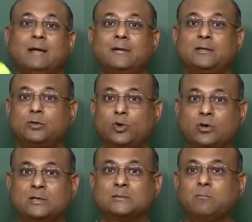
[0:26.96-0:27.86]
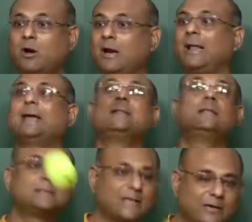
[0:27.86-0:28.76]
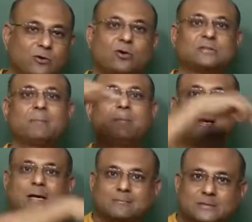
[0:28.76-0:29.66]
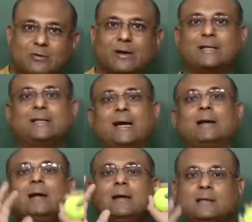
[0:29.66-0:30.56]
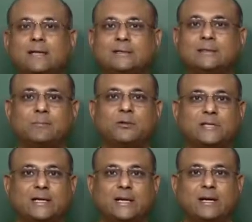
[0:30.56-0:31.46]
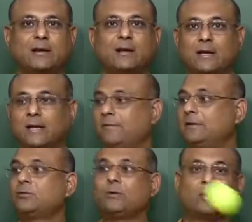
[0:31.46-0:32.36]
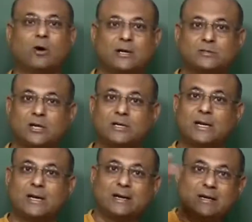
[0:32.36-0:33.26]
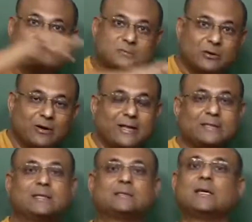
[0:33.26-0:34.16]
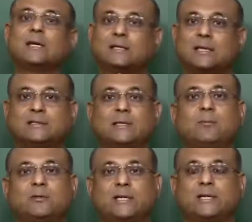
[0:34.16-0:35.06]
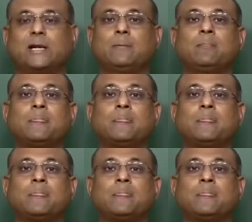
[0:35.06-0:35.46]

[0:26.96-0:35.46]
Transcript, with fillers: If I throw this ball like this and it goes up and comes down like that, that's a projectile. If I threw it horizontally and it comes down like this, that's a projectile.